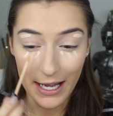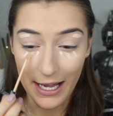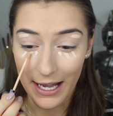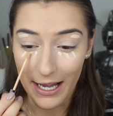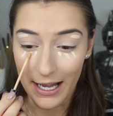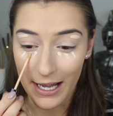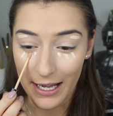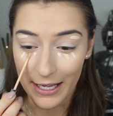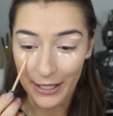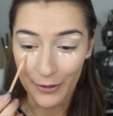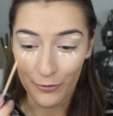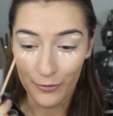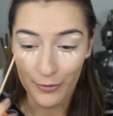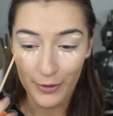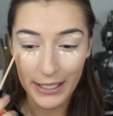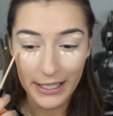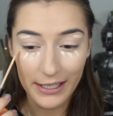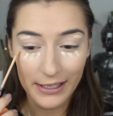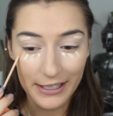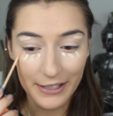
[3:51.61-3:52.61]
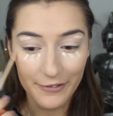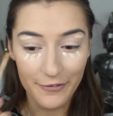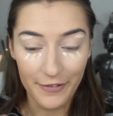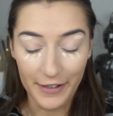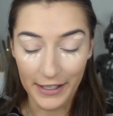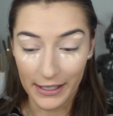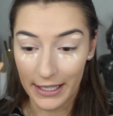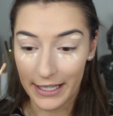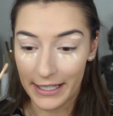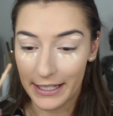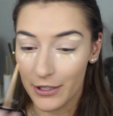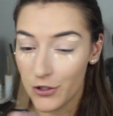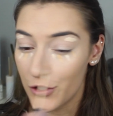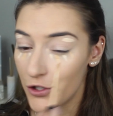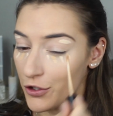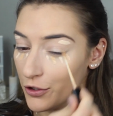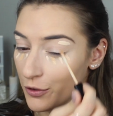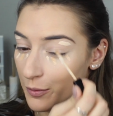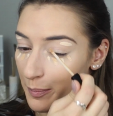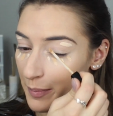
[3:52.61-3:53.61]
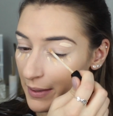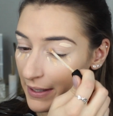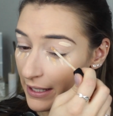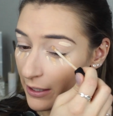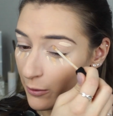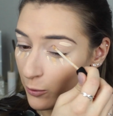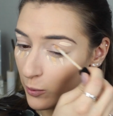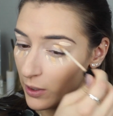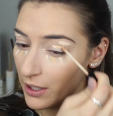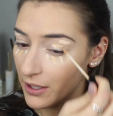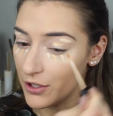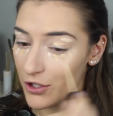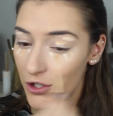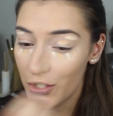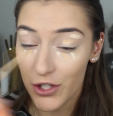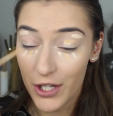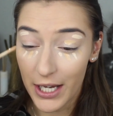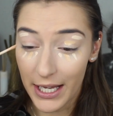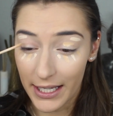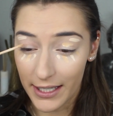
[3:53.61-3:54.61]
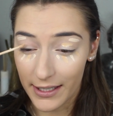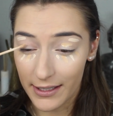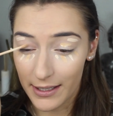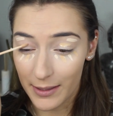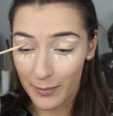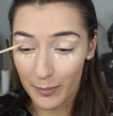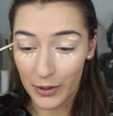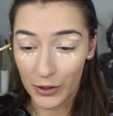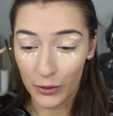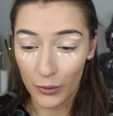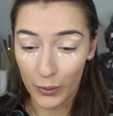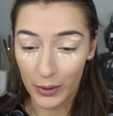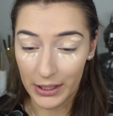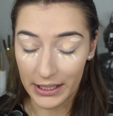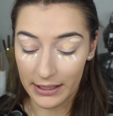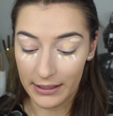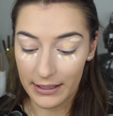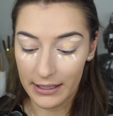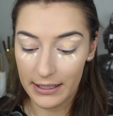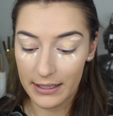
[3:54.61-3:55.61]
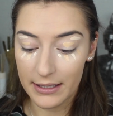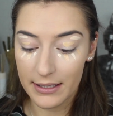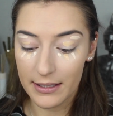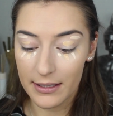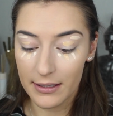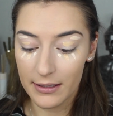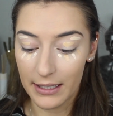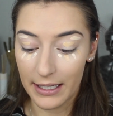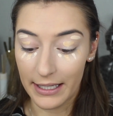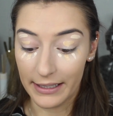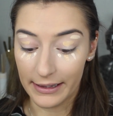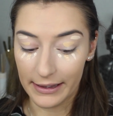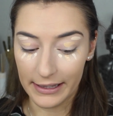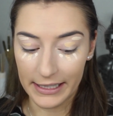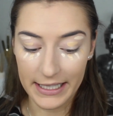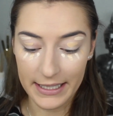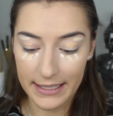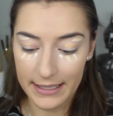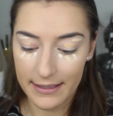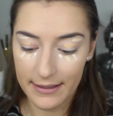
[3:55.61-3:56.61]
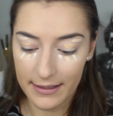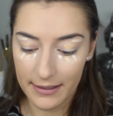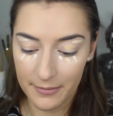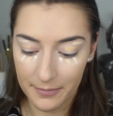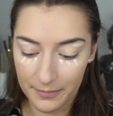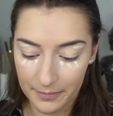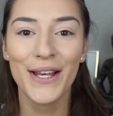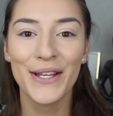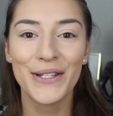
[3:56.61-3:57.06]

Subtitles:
I really feel like it should be one shade in between these, at least.